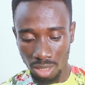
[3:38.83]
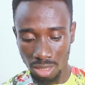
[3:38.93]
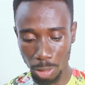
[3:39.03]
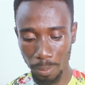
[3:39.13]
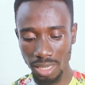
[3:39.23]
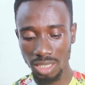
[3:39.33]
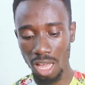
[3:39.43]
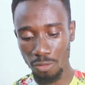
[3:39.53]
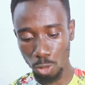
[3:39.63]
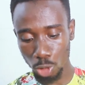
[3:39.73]
the Spanish
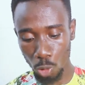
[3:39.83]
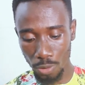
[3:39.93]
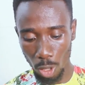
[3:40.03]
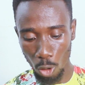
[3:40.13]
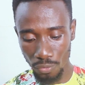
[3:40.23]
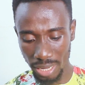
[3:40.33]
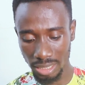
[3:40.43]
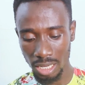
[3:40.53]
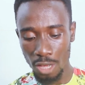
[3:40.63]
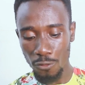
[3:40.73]
have also
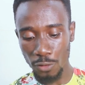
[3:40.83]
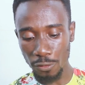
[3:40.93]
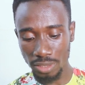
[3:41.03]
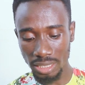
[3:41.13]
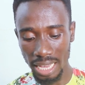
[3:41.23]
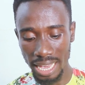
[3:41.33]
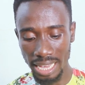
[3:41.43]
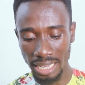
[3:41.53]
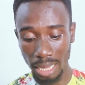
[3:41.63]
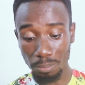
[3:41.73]
recovered
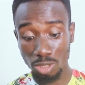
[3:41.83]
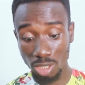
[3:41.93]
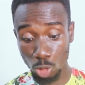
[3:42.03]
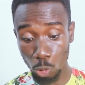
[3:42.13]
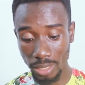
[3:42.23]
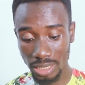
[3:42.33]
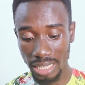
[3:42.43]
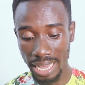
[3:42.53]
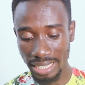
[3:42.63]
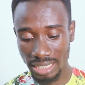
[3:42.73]

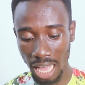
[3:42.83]
twenty-eight